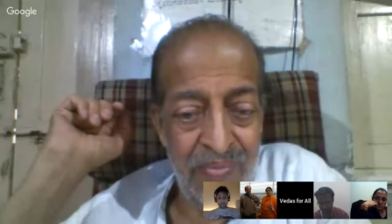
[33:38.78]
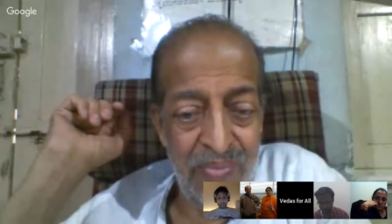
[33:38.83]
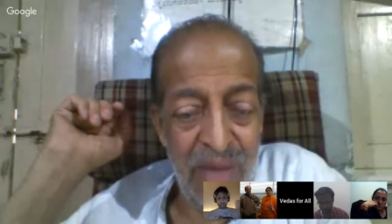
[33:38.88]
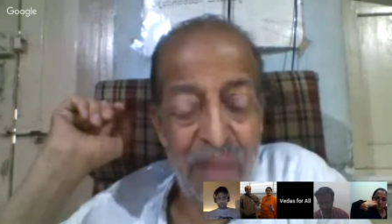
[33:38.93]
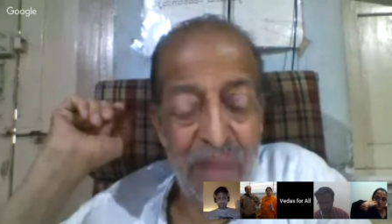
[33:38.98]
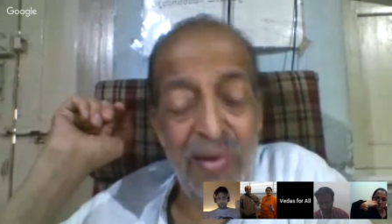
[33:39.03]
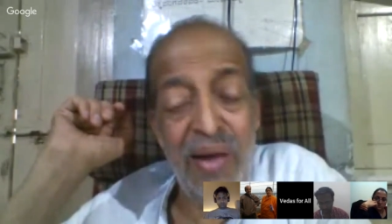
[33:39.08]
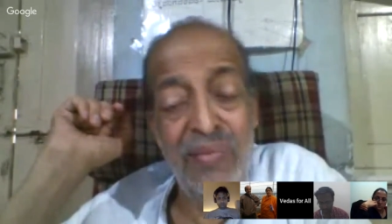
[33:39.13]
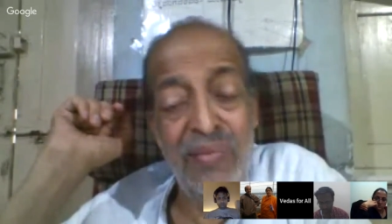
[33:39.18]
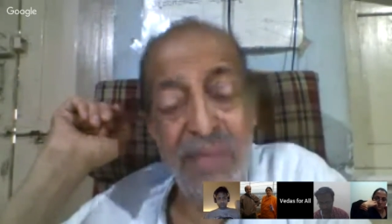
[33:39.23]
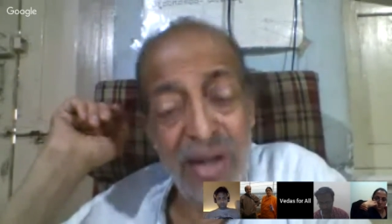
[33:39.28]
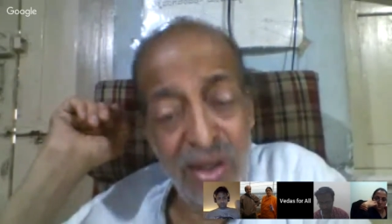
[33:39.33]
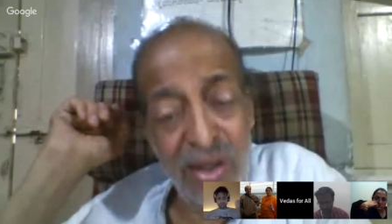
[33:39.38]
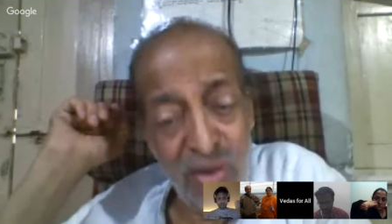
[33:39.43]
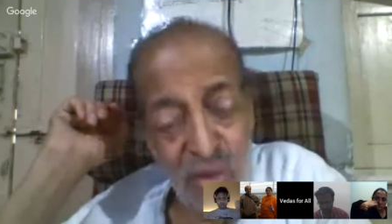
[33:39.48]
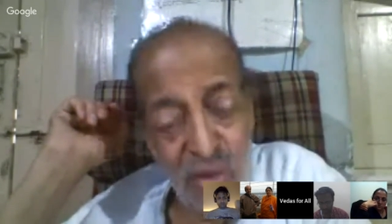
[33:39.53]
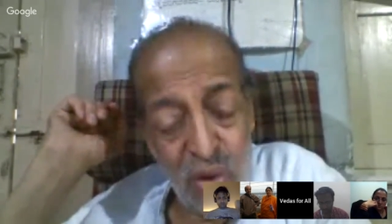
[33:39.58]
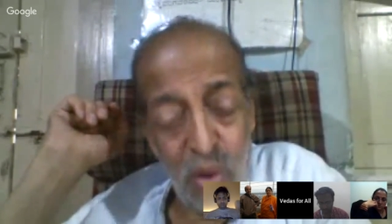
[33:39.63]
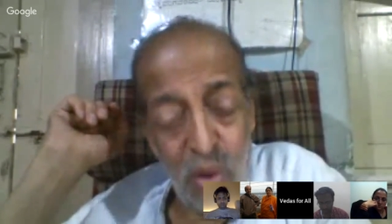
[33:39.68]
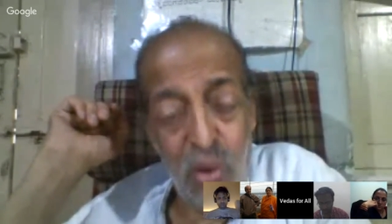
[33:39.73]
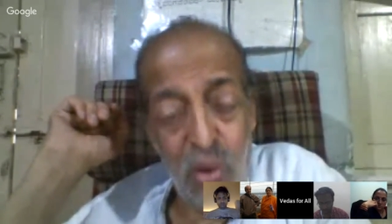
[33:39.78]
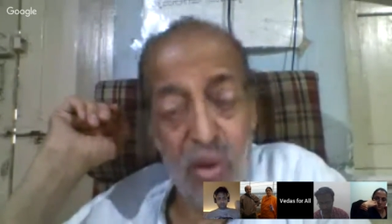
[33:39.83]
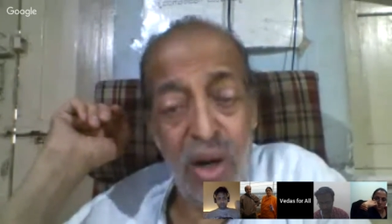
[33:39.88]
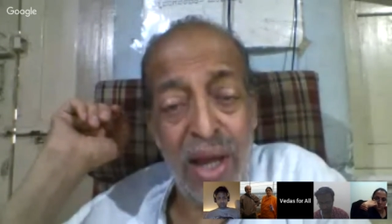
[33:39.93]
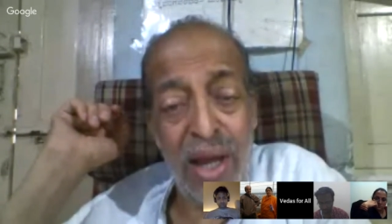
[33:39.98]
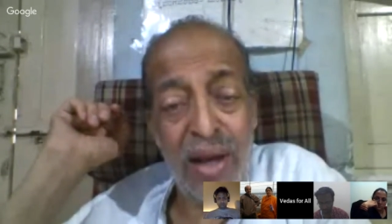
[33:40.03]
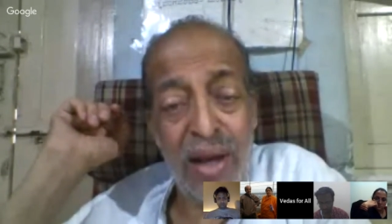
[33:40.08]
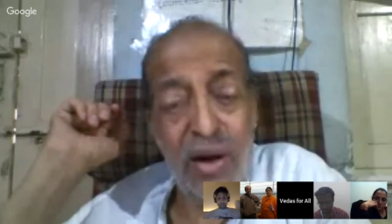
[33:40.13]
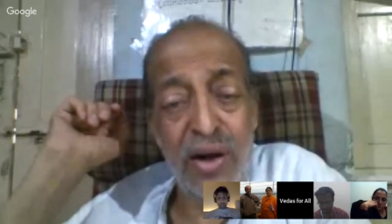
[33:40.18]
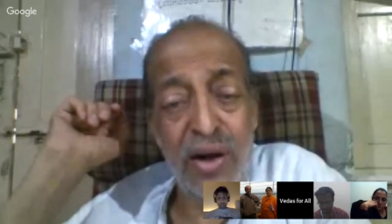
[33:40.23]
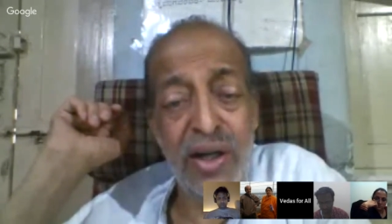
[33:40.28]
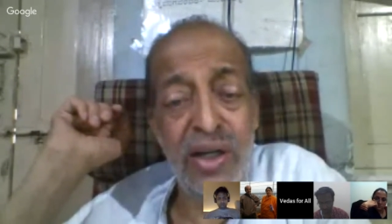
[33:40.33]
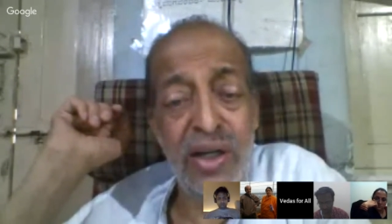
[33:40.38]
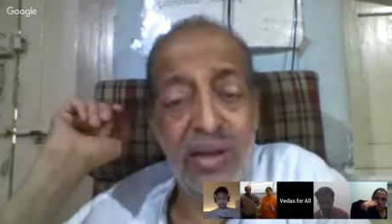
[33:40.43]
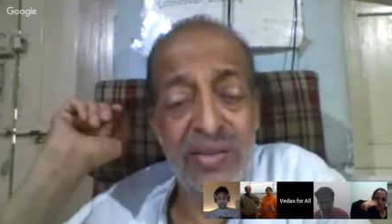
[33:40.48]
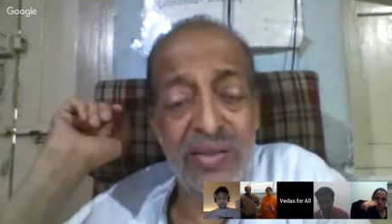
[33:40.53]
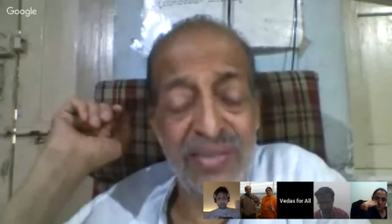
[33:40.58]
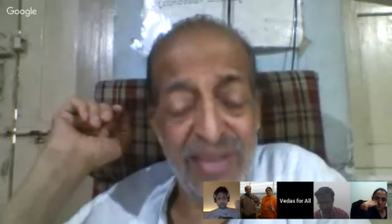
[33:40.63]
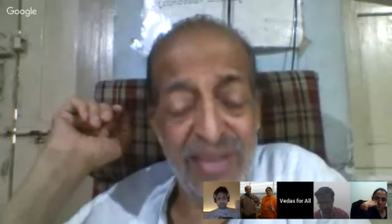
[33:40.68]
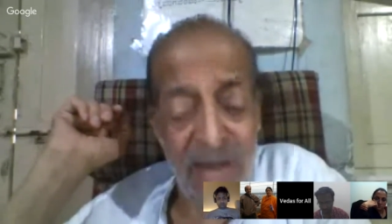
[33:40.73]
Now, every soul, according
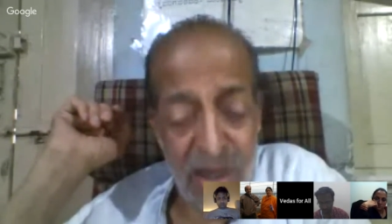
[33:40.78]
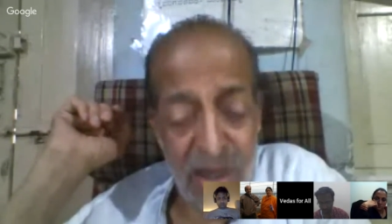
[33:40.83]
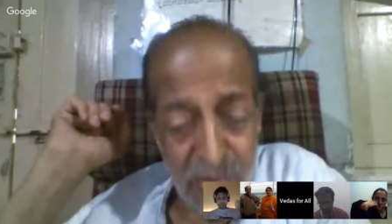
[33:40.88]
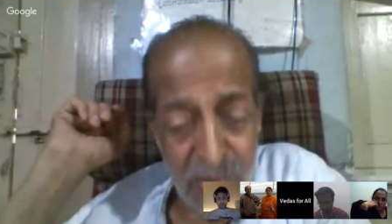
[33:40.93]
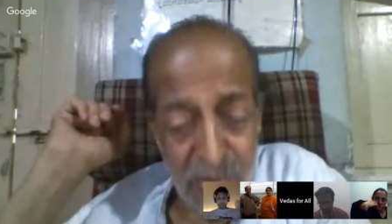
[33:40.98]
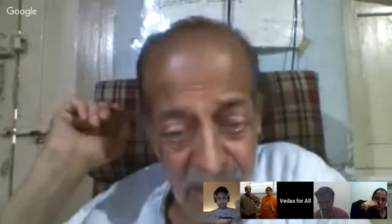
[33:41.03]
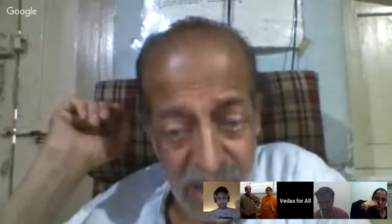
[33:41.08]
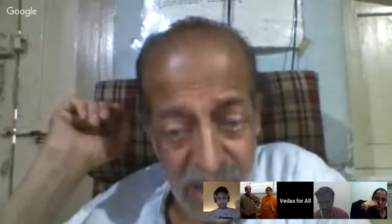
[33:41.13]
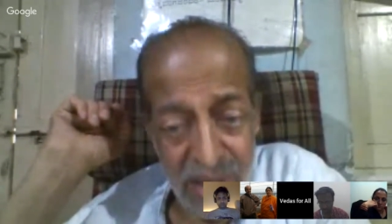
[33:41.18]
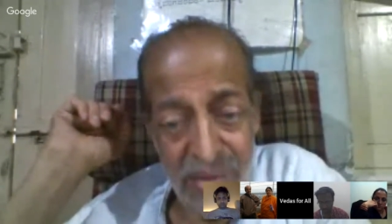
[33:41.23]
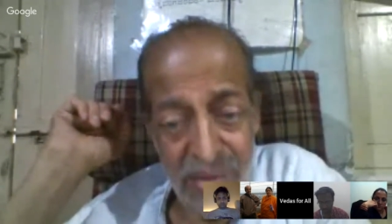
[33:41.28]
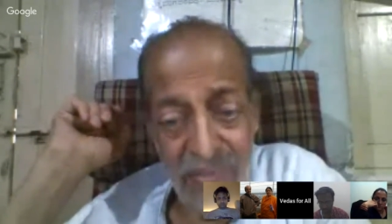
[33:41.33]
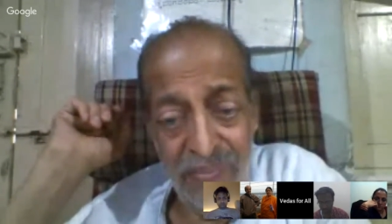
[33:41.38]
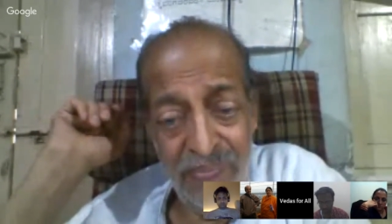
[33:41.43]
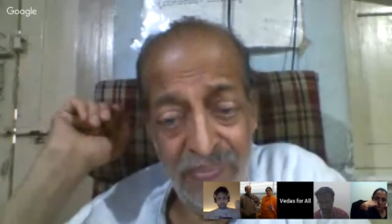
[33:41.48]
to its karma,